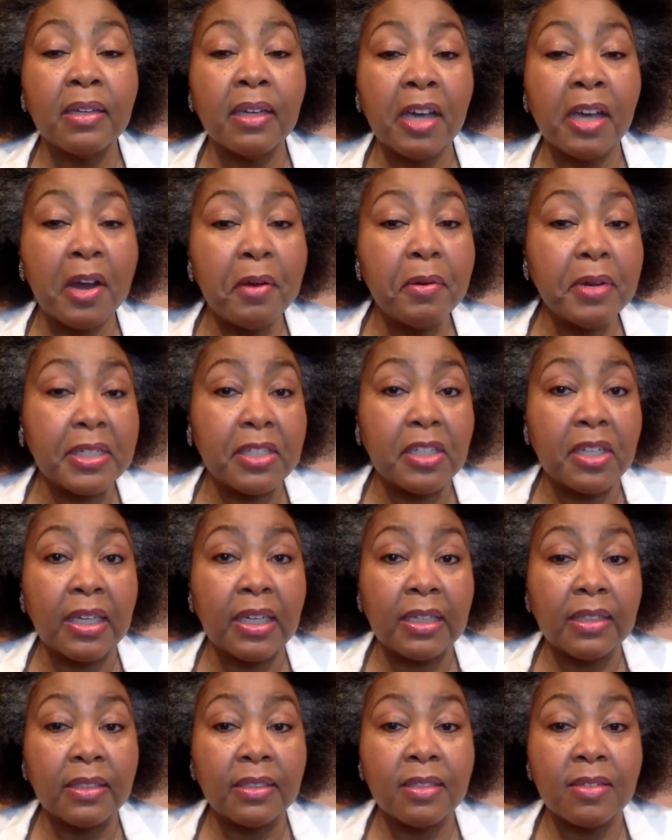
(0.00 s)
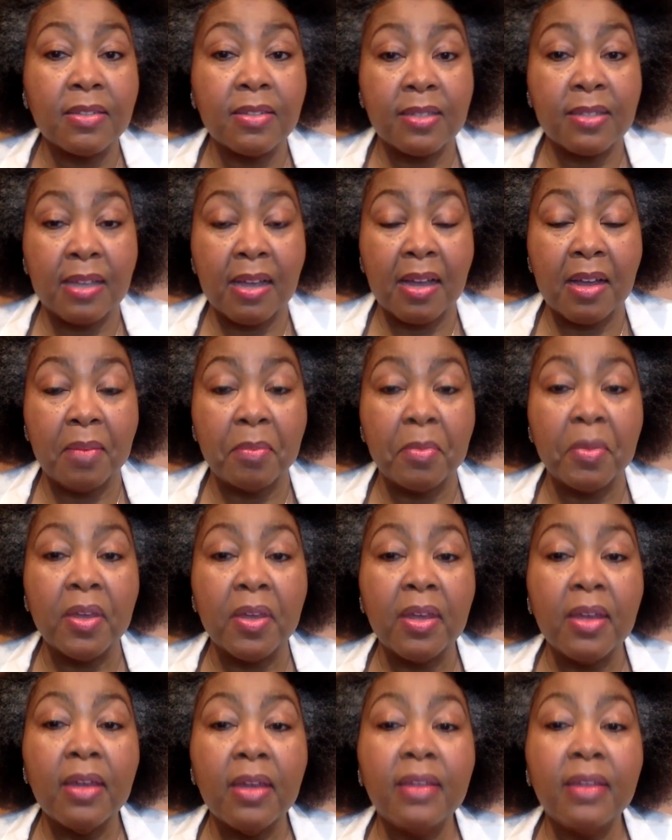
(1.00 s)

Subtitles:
encouraging to some,